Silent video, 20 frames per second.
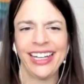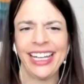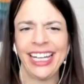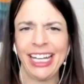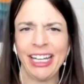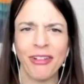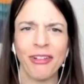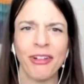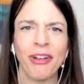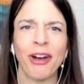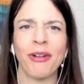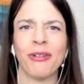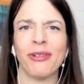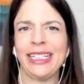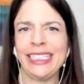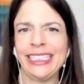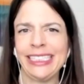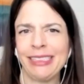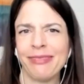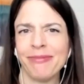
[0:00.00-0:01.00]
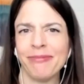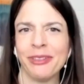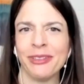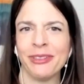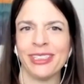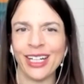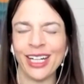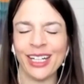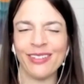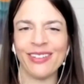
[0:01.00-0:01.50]
Can you go into
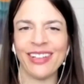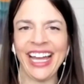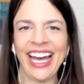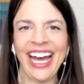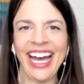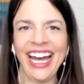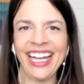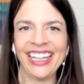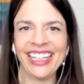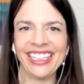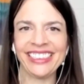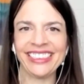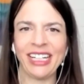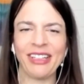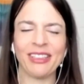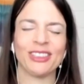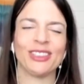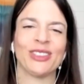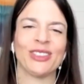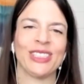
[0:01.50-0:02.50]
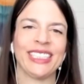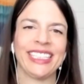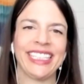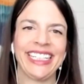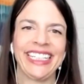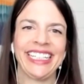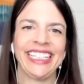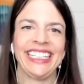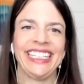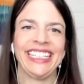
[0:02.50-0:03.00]
more of that? That sounds
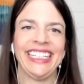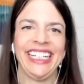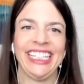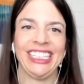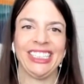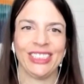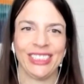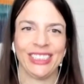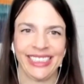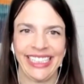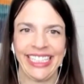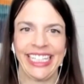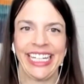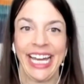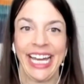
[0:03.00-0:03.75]
really interesting.